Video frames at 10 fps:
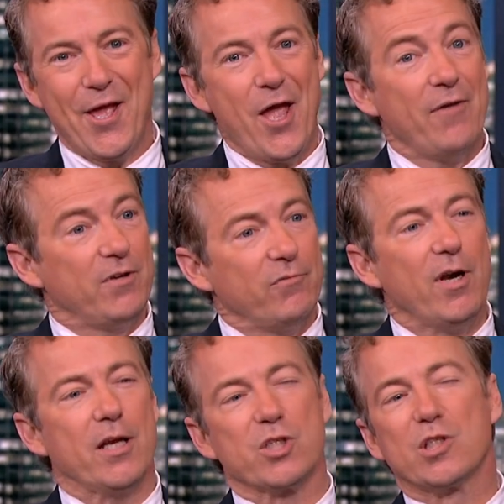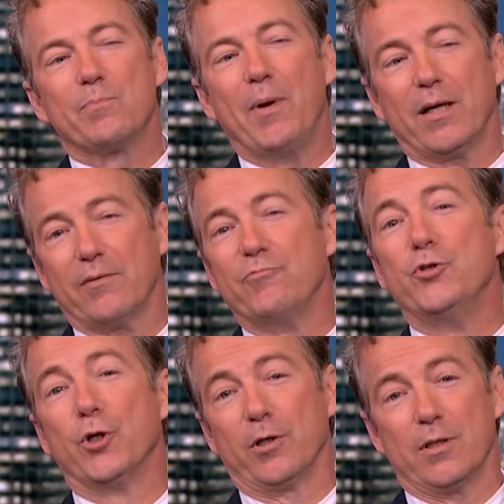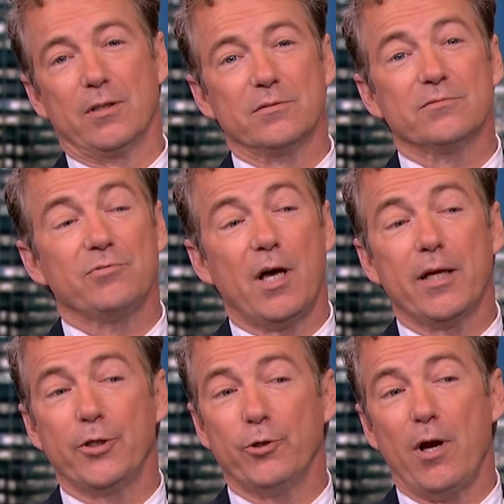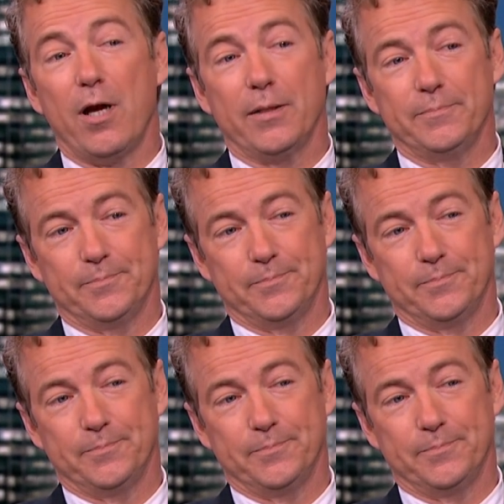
have you ever had a speck of dirt fly into your eye?